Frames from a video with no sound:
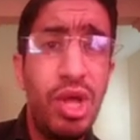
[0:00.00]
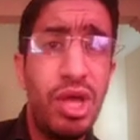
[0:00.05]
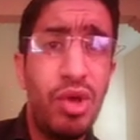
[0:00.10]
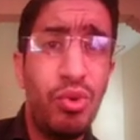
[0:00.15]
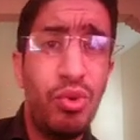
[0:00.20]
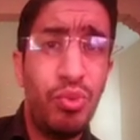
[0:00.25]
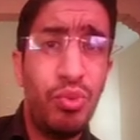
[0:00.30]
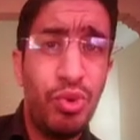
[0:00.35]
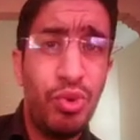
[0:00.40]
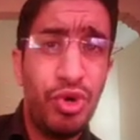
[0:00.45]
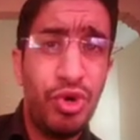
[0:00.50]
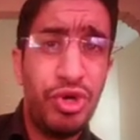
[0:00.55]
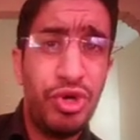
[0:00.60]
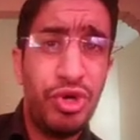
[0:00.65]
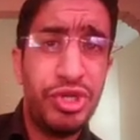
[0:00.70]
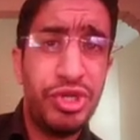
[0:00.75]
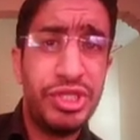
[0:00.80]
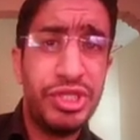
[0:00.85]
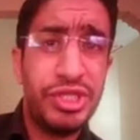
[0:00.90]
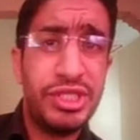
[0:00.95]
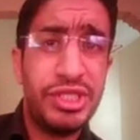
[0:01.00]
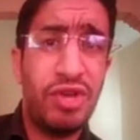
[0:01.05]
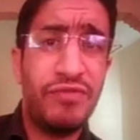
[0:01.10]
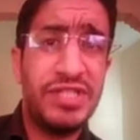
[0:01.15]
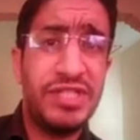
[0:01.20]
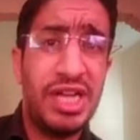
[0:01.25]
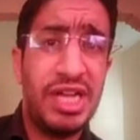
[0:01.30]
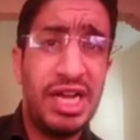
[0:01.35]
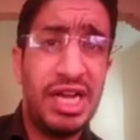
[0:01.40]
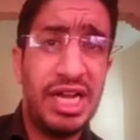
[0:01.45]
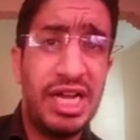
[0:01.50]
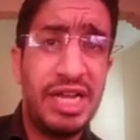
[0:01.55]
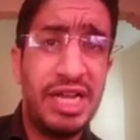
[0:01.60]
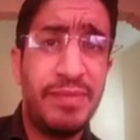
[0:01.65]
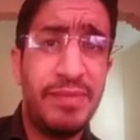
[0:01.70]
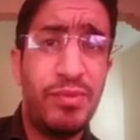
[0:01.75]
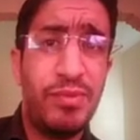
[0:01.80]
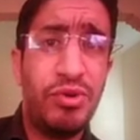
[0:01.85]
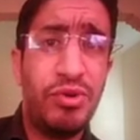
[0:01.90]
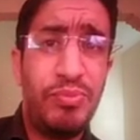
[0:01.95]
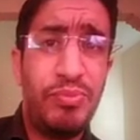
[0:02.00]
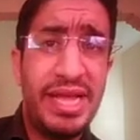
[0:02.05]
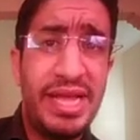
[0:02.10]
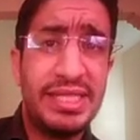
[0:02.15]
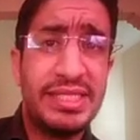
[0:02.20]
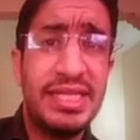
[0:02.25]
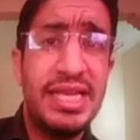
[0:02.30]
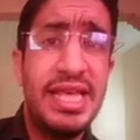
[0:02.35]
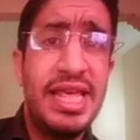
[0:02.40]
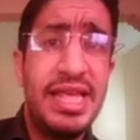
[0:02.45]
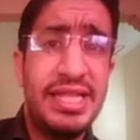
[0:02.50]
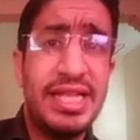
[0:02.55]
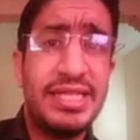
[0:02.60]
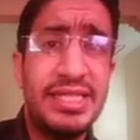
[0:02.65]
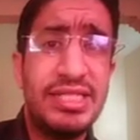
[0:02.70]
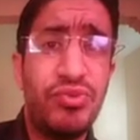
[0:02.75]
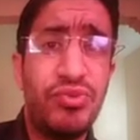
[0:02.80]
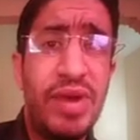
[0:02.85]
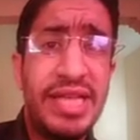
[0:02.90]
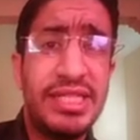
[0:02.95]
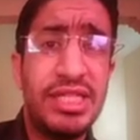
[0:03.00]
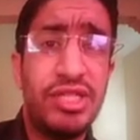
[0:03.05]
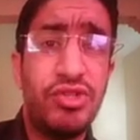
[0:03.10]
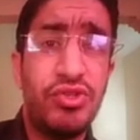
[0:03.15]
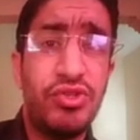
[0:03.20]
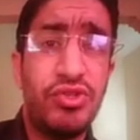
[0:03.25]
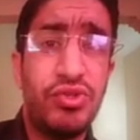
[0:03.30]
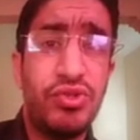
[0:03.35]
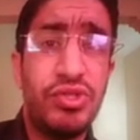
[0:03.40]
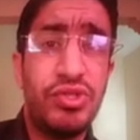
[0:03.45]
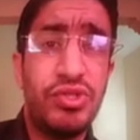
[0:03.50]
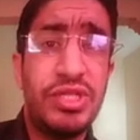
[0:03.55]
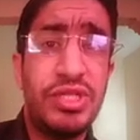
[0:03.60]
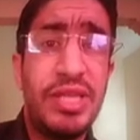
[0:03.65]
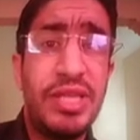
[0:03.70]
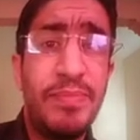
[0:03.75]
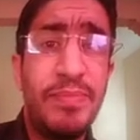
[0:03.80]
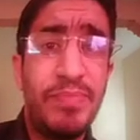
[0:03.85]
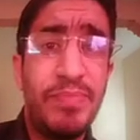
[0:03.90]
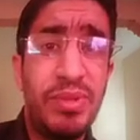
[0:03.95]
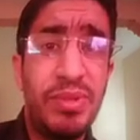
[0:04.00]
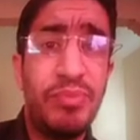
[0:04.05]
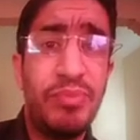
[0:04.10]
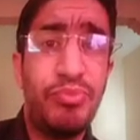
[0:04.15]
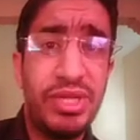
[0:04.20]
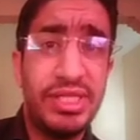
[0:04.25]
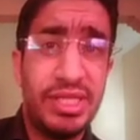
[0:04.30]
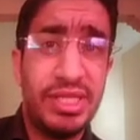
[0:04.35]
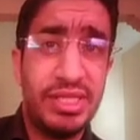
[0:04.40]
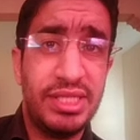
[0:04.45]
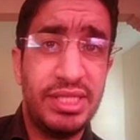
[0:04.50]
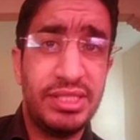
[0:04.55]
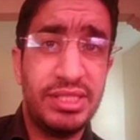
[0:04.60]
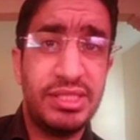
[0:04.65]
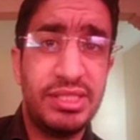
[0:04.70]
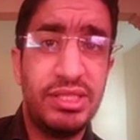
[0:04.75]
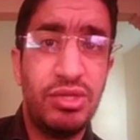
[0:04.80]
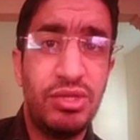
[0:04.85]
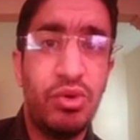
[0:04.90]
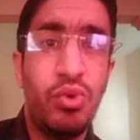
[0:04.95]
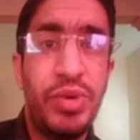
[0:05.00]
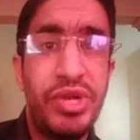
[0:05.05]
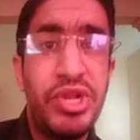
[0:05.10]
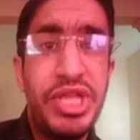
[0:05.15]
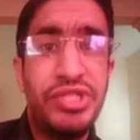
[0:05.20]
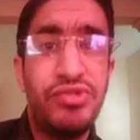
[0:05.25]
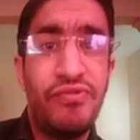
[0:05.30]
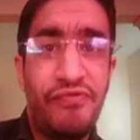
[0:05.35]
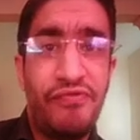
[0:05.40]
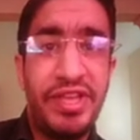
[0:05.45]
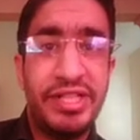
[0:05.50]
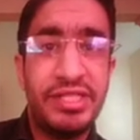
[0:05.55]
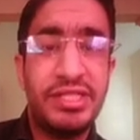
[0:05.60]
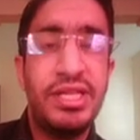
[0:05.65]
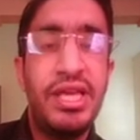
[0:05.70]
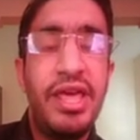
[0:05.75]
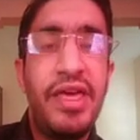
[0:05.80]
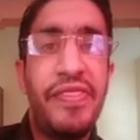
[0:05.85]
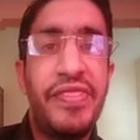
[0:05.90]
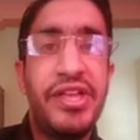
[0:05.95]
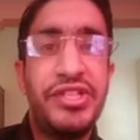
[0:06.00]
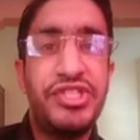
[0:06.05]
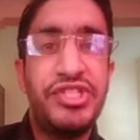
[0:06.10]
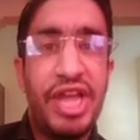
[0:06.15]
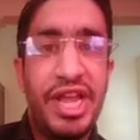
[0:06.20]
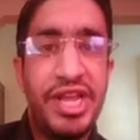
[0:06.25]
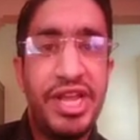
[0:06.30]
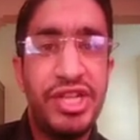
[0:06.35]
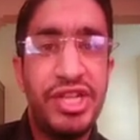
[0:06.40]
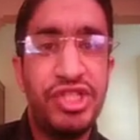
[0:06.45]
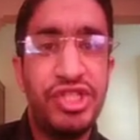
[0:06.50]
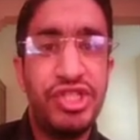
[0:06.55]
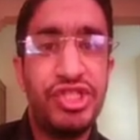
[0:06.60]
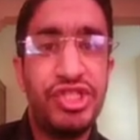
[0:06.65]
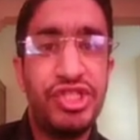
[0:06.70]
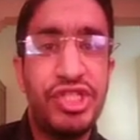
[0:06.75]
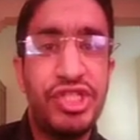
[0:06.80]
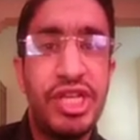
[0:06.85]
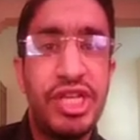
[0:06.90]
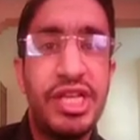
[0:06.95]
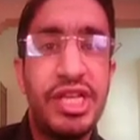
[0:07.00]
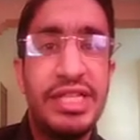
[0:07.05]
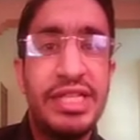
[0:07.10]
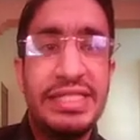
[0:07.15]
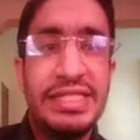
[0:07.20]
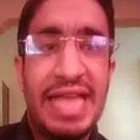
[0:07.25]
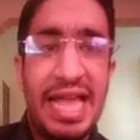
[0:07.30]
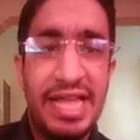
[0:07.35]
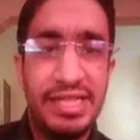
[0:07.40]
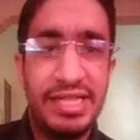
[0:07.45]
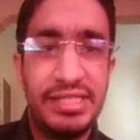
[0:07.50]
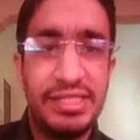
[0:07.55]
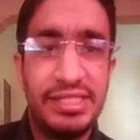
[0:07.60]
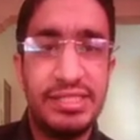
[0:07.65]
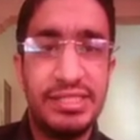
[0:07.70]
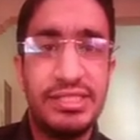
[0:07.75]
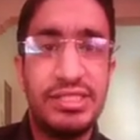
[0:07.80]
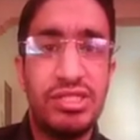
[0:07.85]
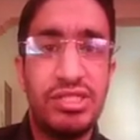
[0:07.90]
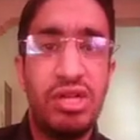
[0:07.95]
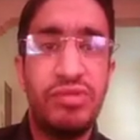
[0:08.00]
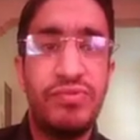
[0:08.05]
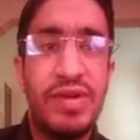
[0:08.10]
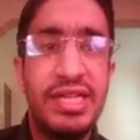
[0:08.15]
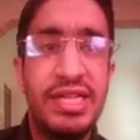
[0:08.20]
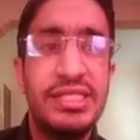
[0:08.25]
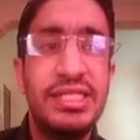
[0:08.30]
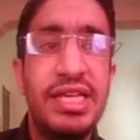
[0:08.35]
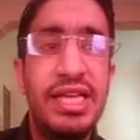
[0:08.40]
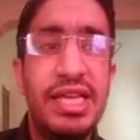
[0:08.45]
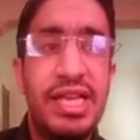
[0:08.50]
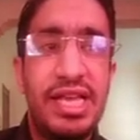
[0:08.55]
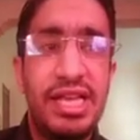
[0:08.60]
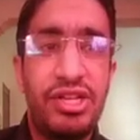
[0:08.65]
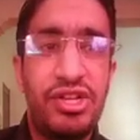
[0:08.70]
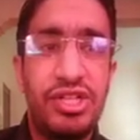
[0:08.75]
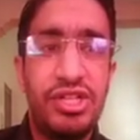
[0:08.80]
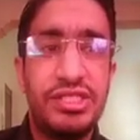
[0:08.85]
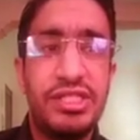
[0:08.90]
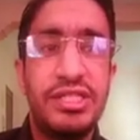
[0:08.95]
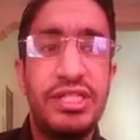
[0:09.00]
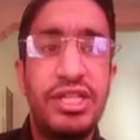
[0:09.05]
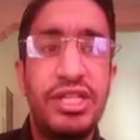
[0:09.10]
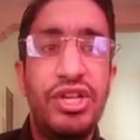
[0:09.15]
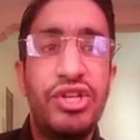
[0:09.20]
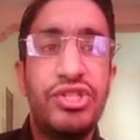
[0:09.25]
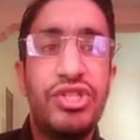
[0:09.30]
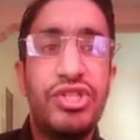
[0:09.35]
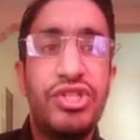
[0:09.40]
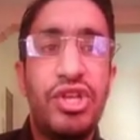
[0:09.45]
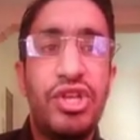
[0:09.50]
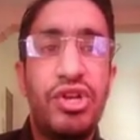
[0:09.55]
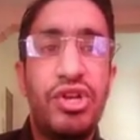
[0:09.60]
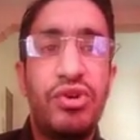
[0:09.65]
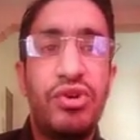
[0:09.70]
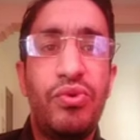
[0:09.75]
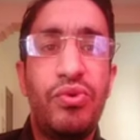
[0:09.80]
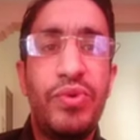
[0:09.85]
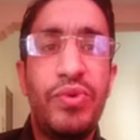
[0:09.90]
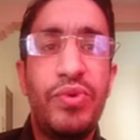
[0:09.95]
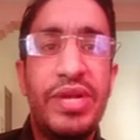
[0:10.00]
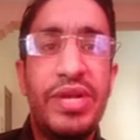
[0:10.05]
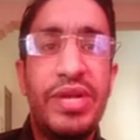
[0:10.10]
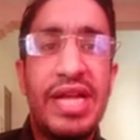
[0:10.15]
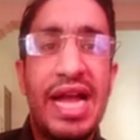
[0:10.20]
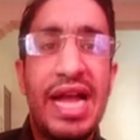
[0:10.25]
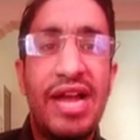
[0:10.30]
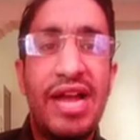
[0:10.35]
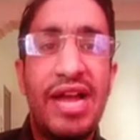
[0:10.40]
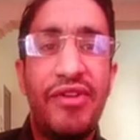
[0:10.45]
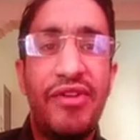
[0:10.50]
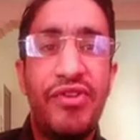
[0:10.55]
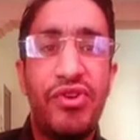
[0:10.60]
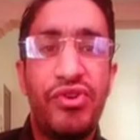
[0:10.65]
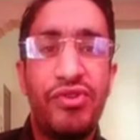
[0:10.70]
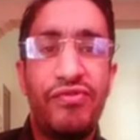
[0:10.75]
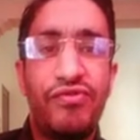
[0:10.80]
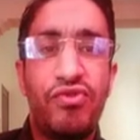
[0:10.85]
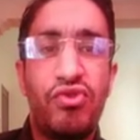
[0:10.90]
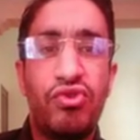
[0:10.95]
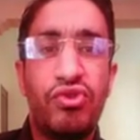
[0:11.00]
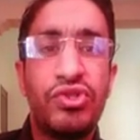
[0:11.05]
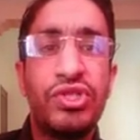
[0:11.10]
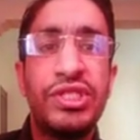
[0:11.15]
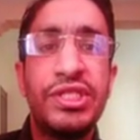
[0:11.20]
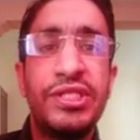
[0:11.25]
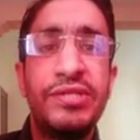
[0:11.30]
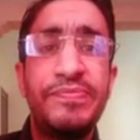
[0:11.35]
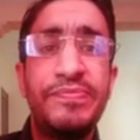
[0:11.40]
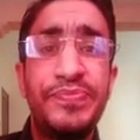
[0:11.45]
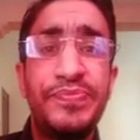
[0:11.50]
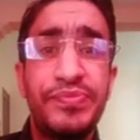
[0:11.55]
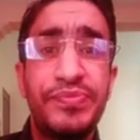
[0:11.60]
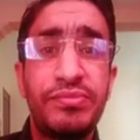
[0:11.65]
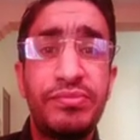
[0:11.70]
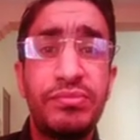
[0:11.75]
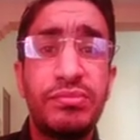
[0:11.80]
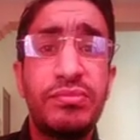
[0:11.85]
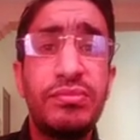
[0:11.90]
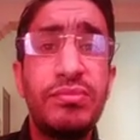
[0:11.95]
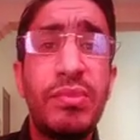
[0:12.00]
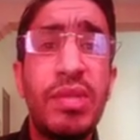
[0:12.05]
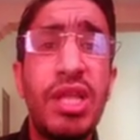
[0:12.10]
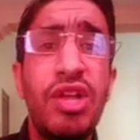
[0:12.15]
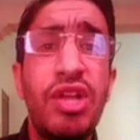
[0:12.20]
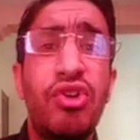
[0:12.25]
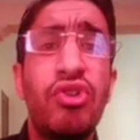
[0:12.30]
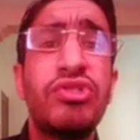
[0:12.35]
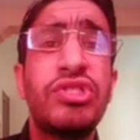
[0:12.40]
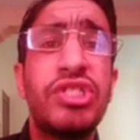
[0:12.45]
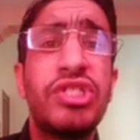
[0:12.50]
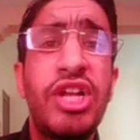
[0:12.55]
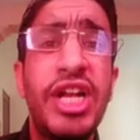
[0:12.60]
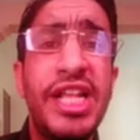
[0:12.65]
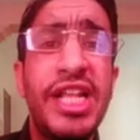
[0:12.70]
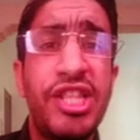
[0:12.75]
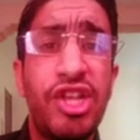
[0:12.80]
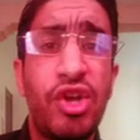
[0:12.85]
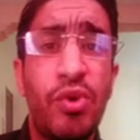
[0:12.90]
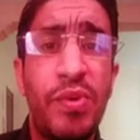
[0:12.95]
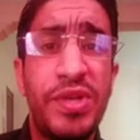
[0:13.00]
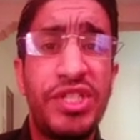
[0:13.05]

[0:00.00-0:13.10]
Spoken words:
words of time or place that is related to the simple present. We need to fit the changed tense. All right, good. So we carry on, of course. Concerning the questions